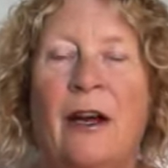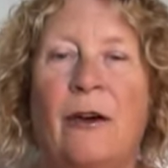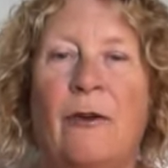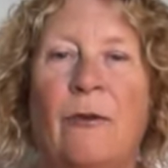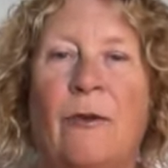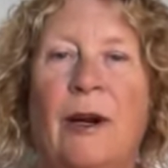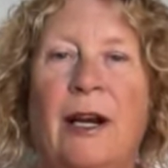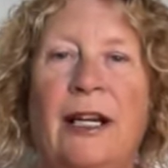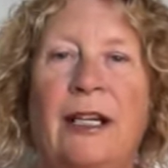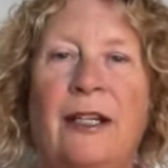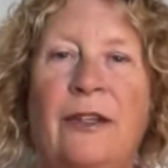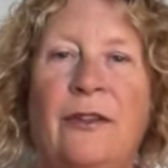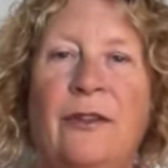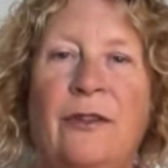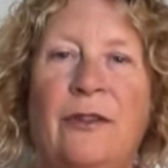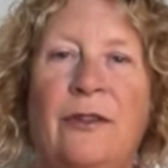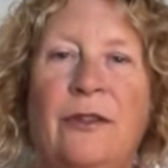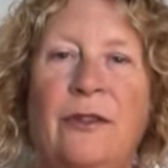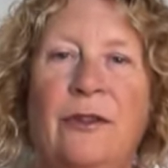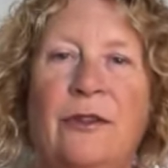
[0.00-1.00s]
right
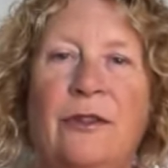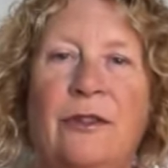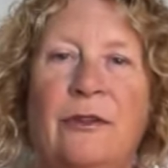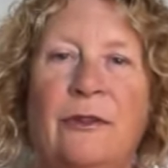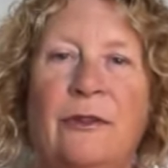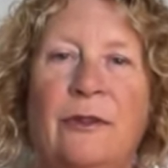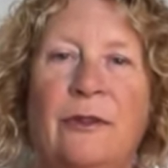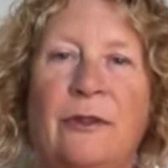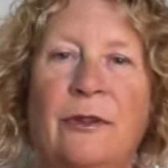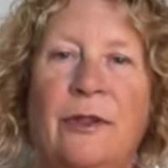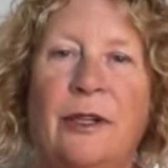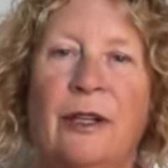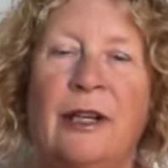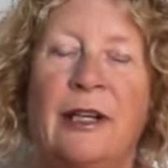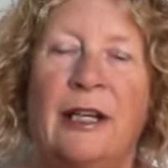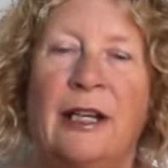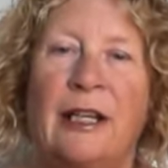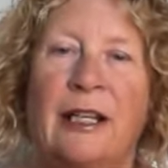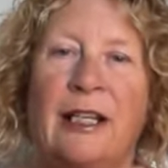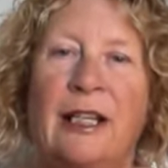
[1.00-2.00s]
through to
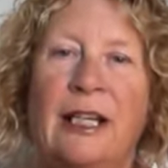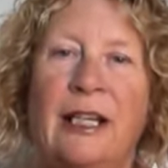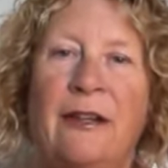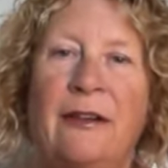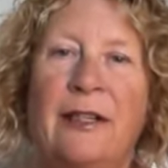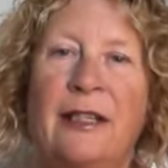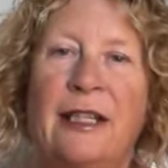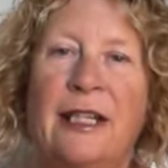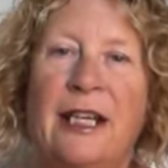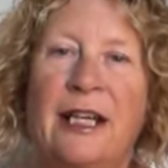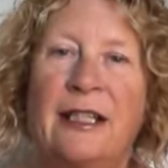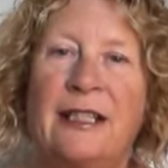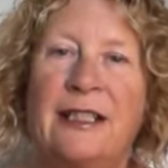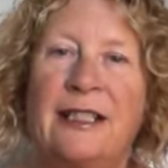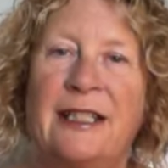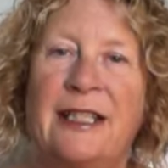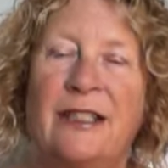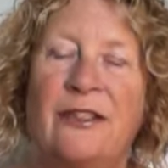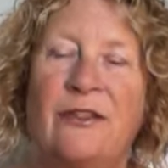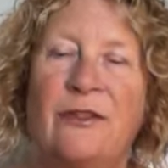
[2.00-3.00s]
clearing the
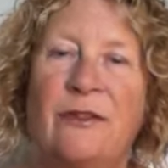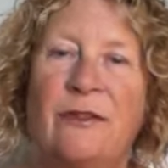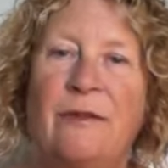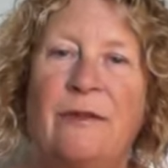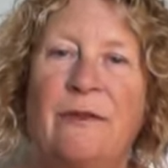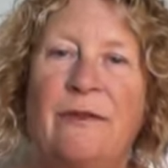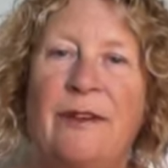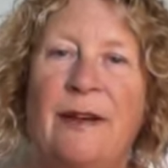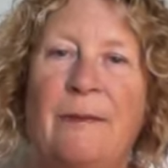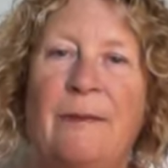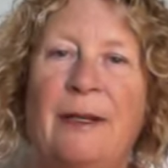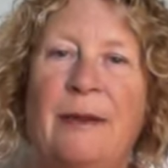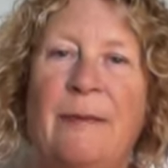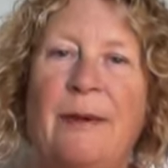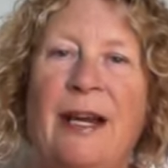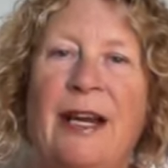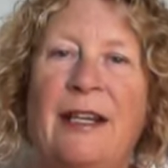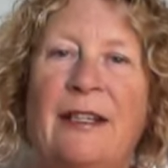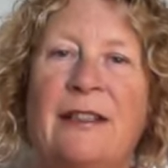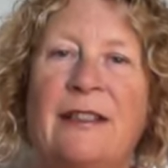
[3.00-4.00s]
ancestral and family
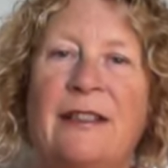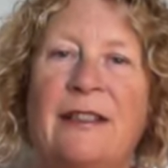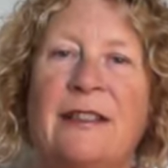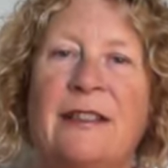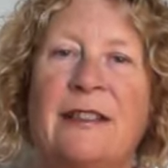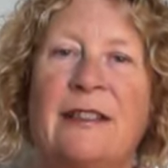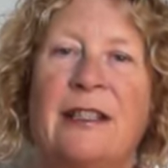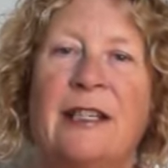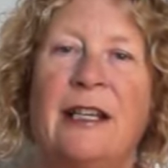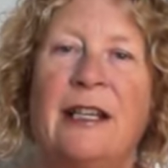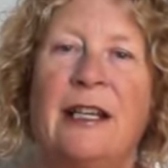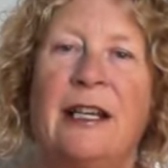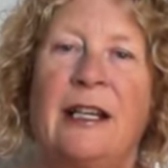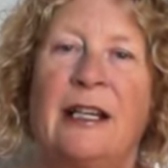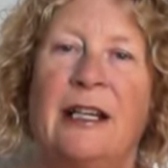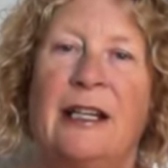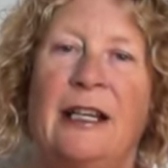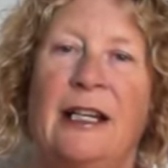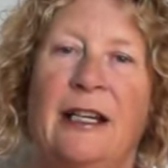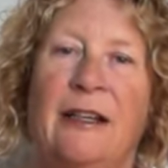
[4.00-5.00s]
patterns,
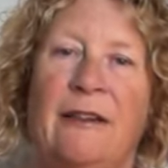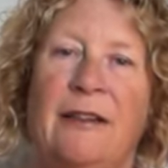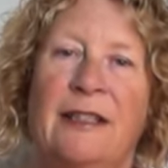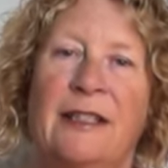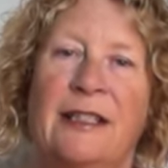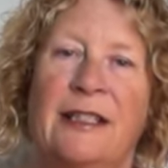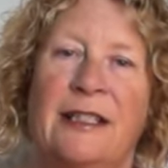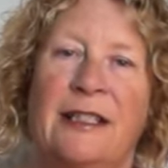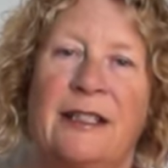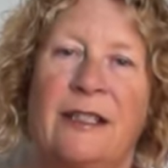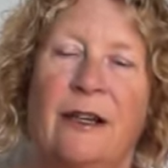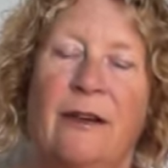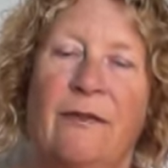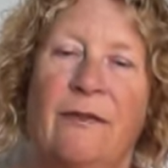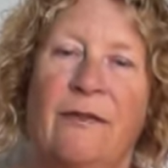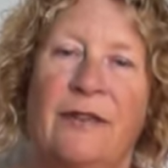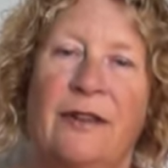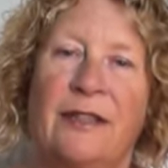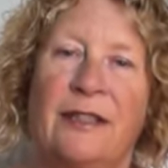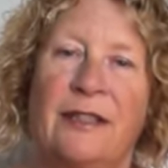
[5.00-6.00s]
clearing the
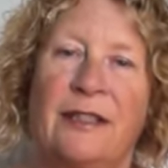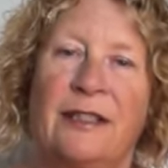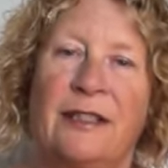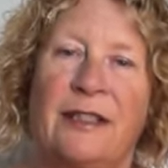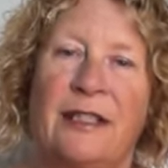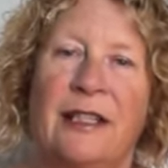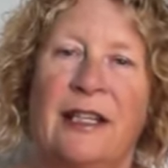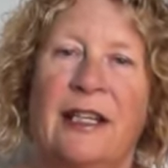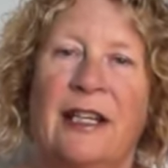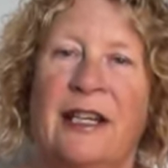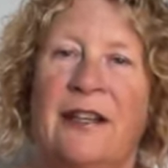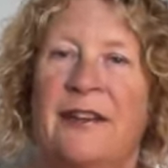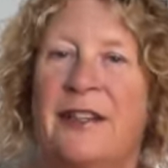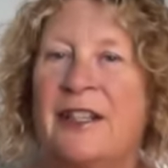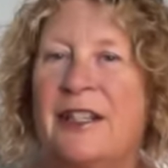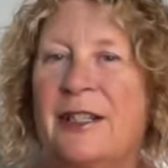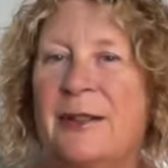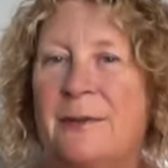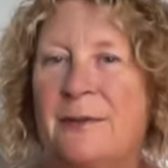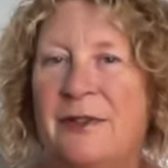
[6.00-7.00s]
stuff that
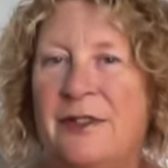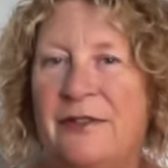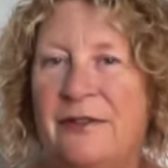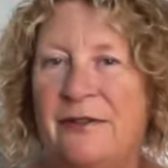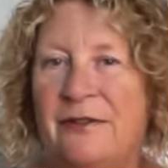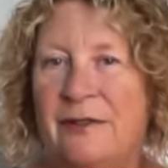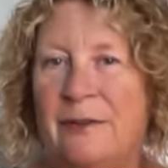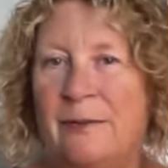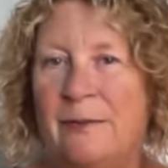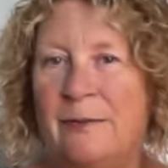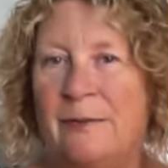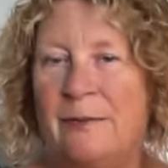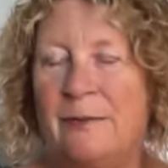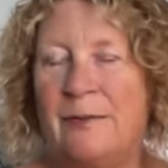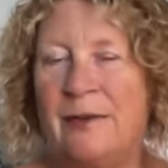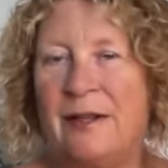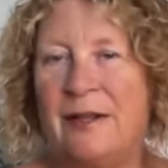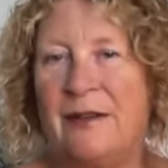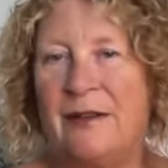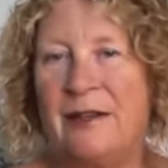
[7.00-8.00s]
comes from
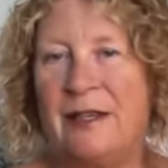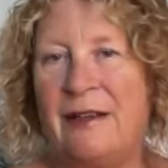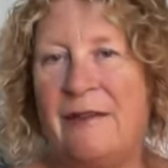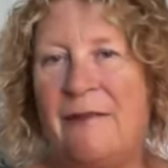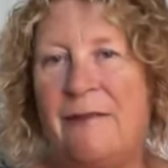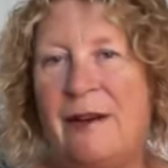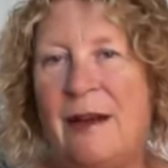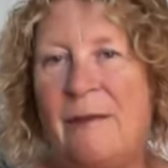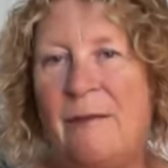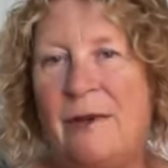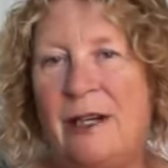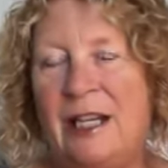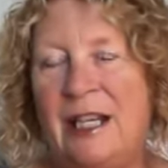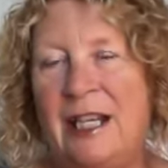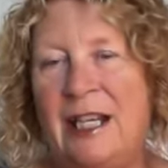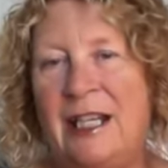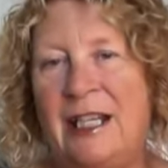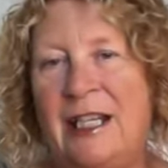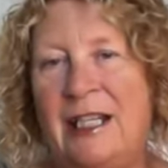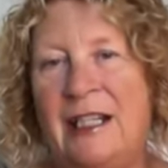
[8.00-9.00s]
their
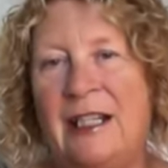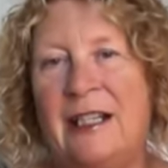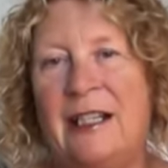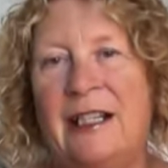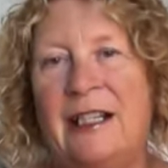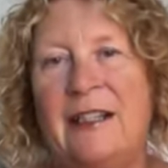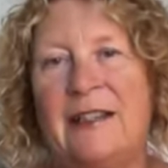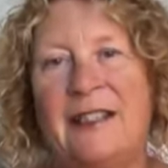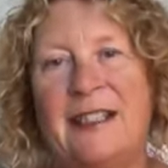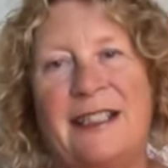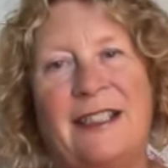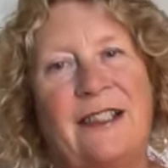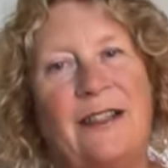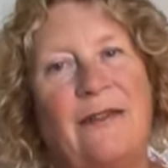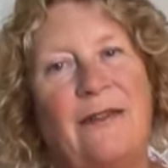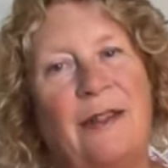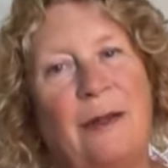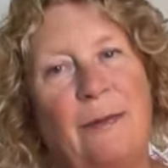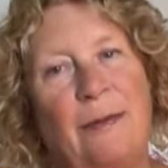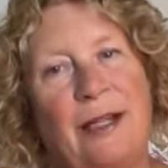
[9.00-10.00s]
family, the
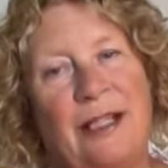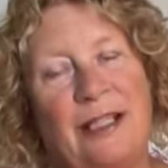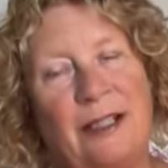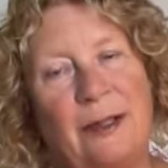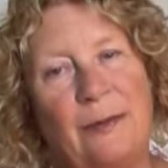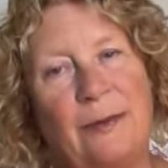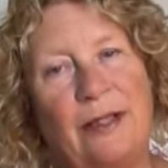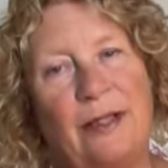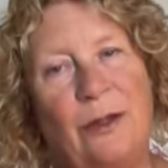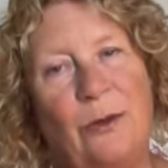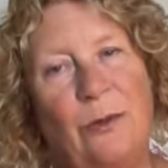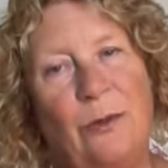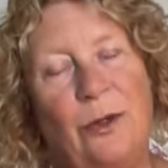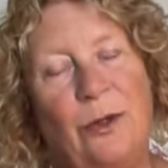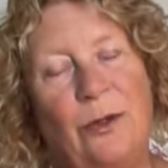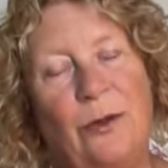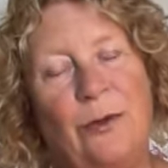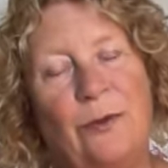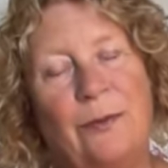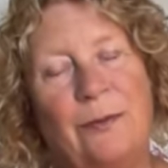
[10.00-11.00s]
stuff they picked up in the
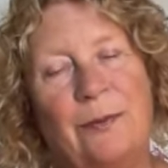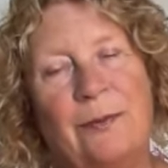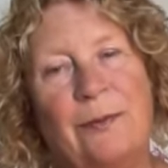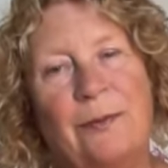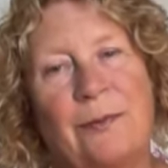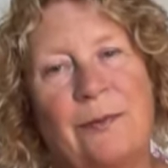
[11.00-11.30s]
womb,